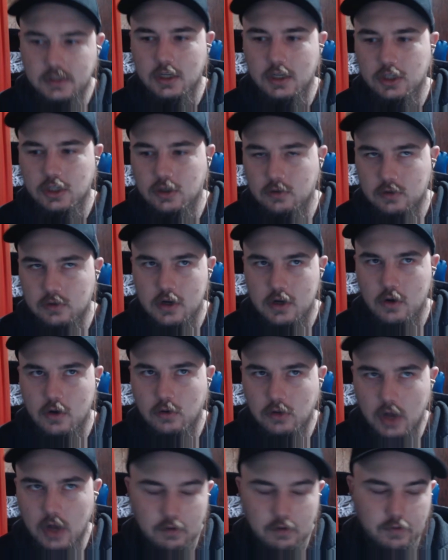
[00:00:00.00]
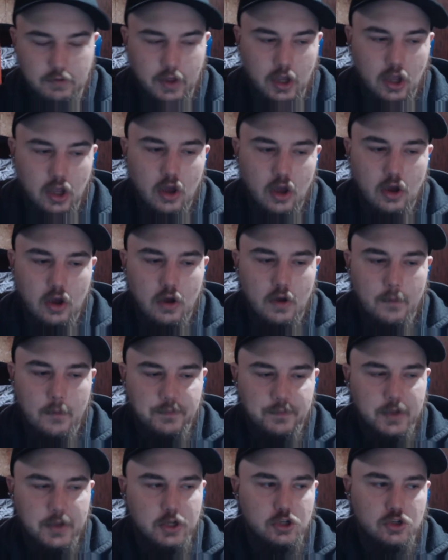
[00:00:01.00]
issues. You know, a lot of like
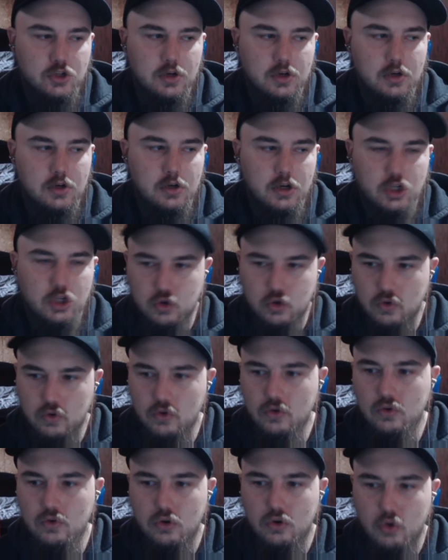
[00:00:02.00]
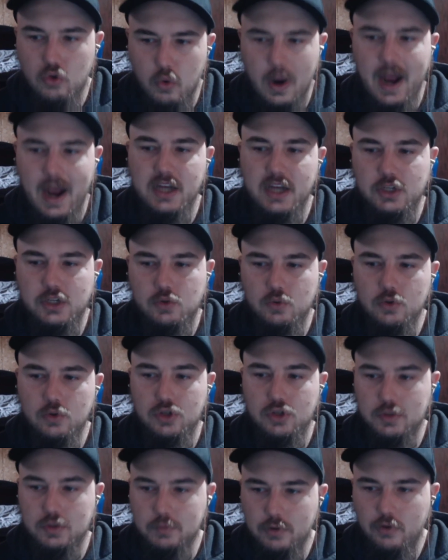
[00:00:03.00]
true
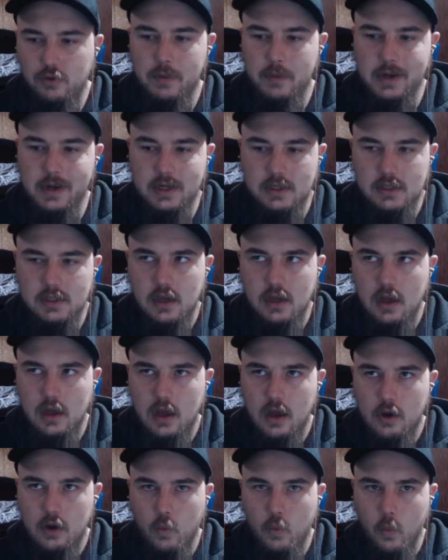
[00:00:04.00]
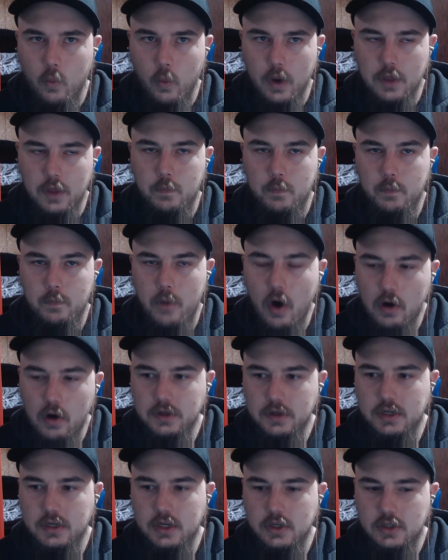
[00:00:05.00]
grassroots movements with
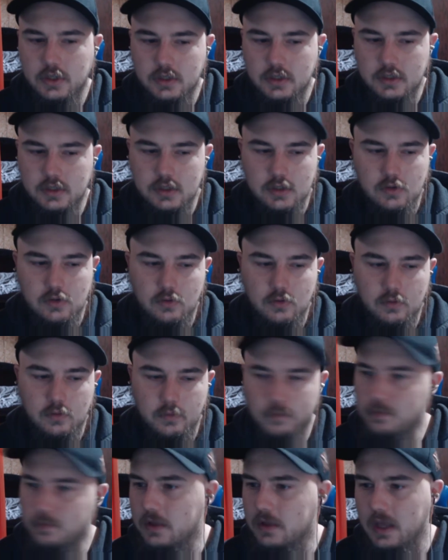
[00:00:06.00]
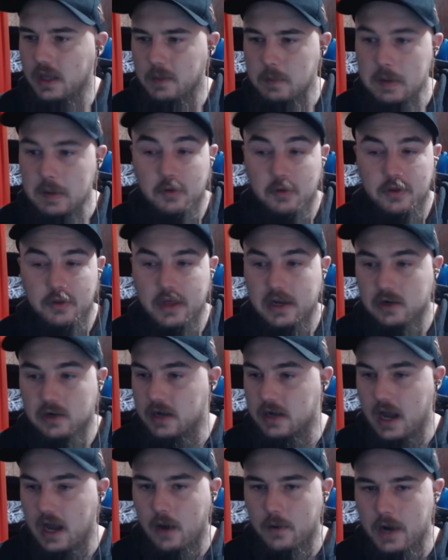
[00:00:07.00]
politicians, like people that are
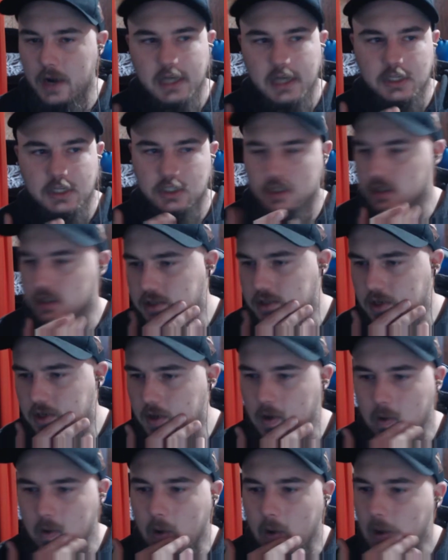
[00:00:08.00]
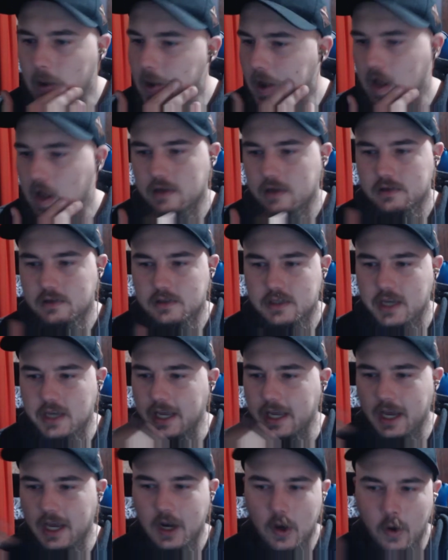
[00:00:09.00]
nowadays just, you know,
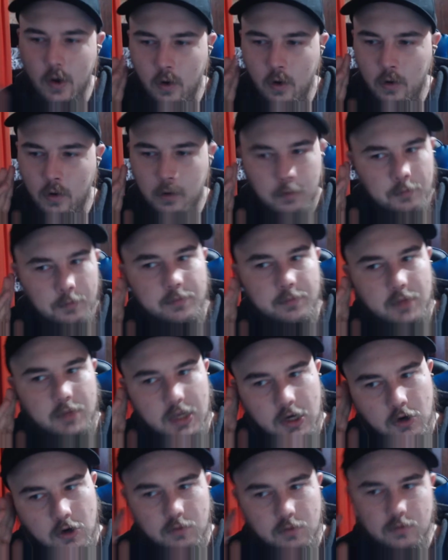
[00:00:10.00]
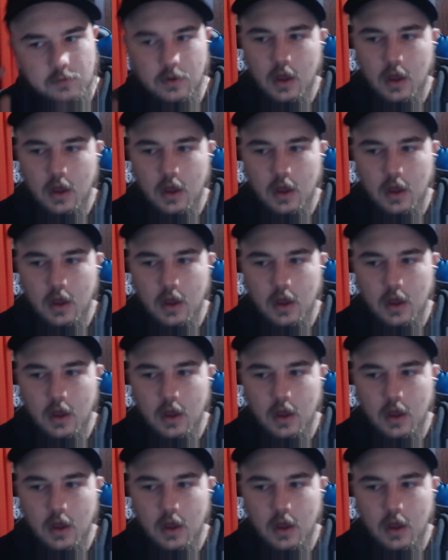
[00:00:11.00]
sitting at home, you know,